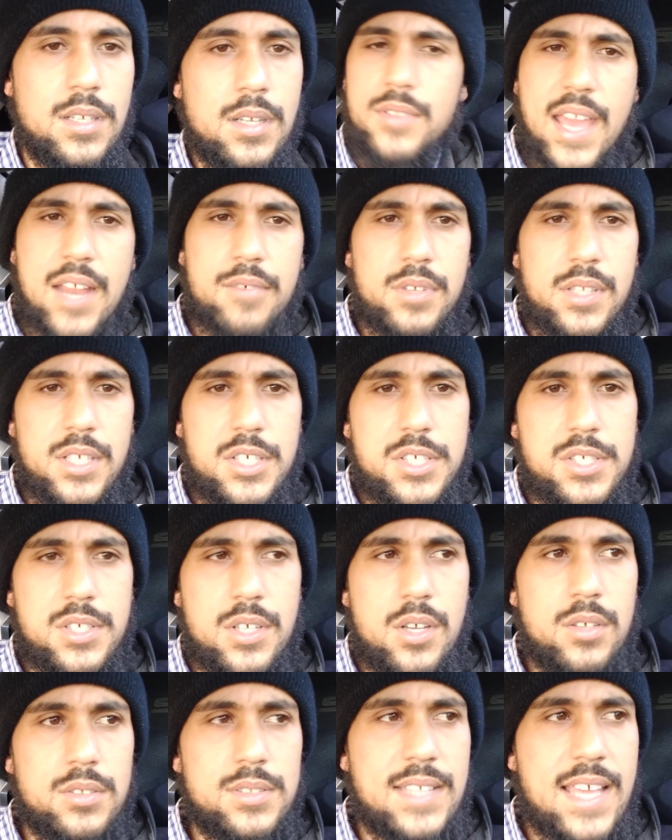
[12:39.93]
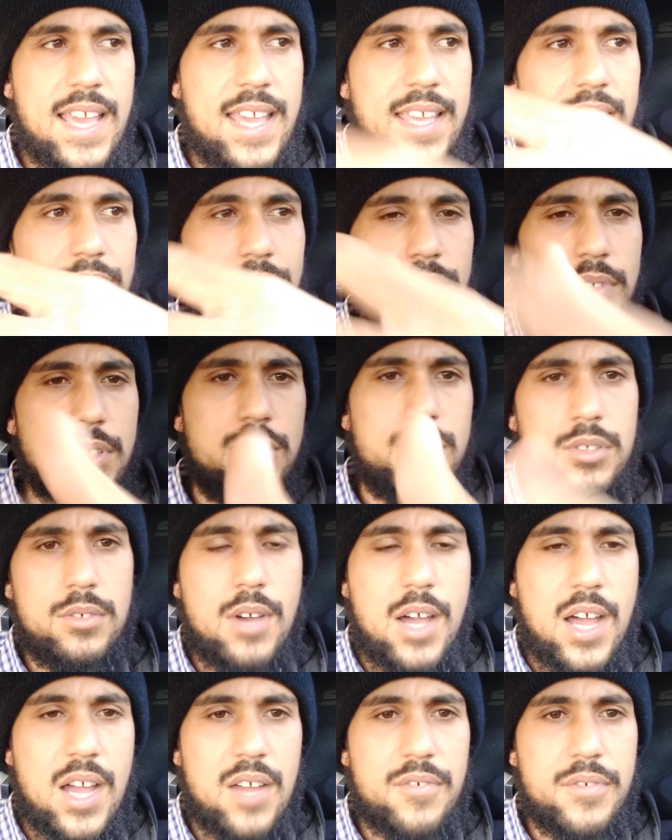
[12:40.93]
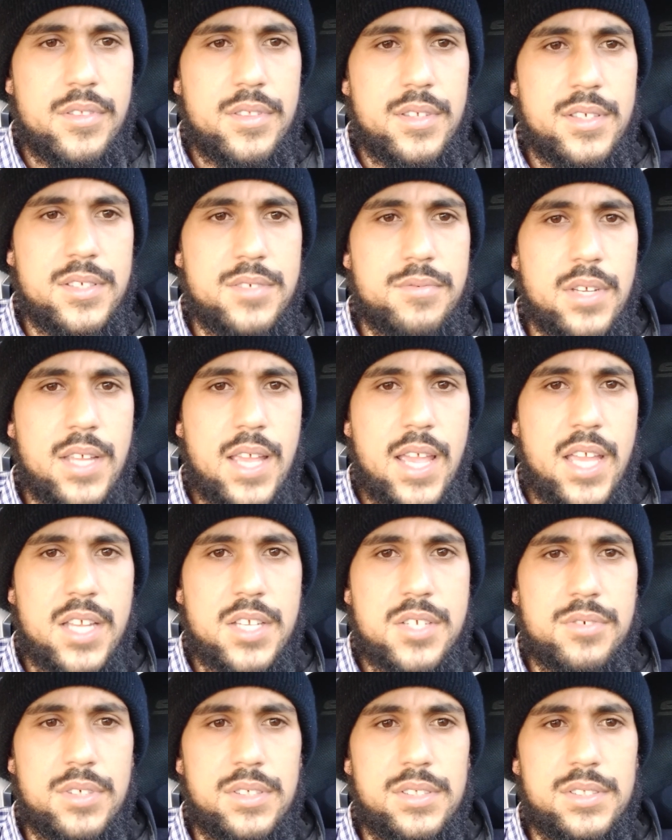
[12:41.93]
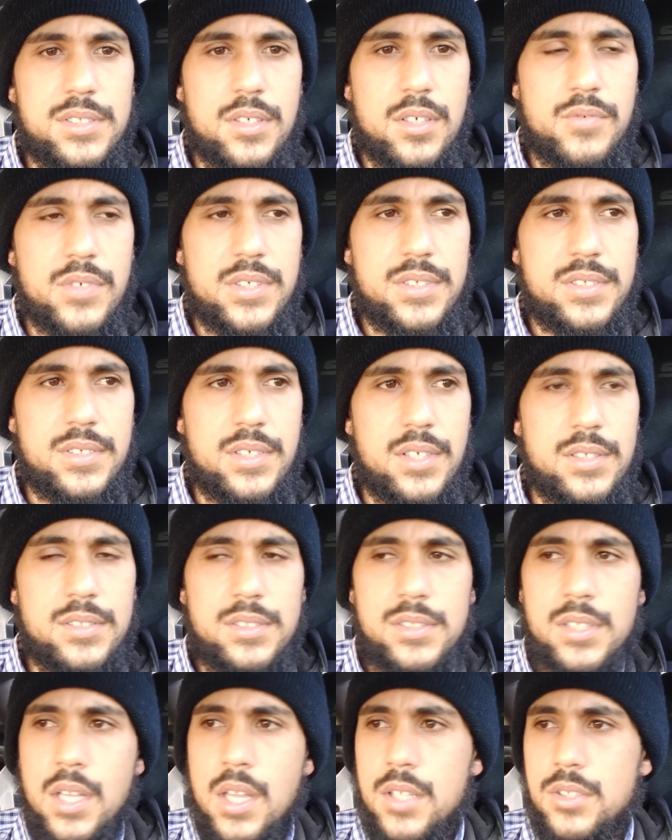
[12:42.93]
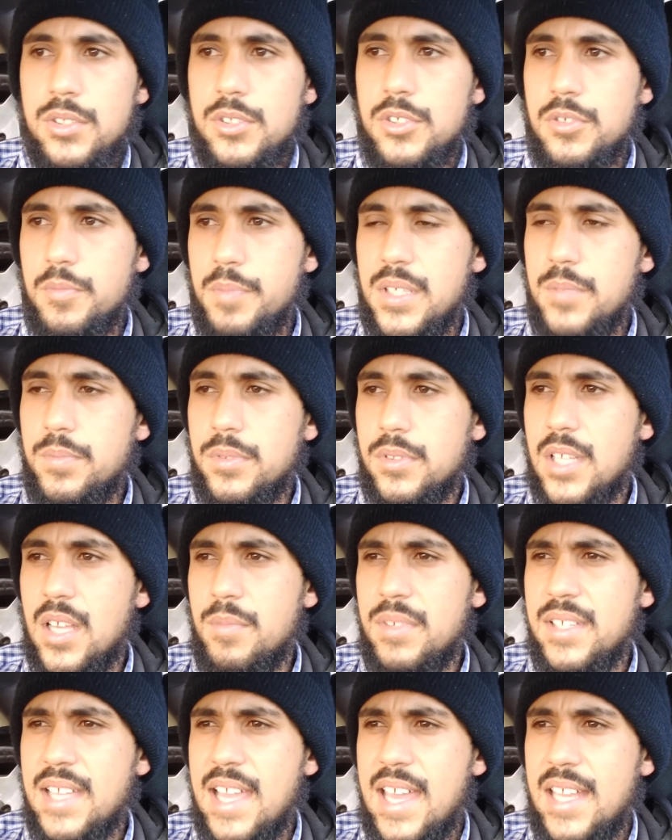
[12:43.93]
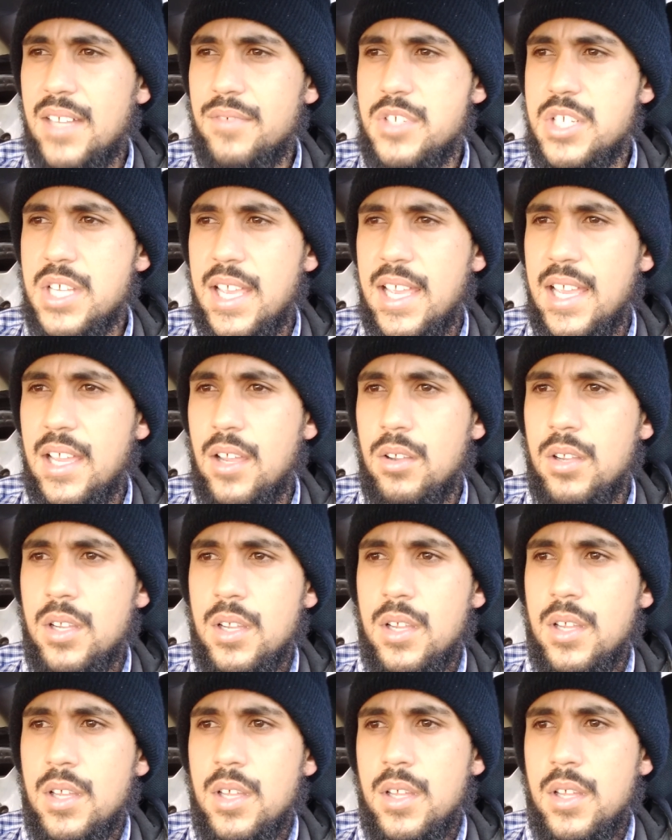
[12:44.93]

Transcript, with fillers: So that really shows that if we do offer these reentry services to people coming out of jail,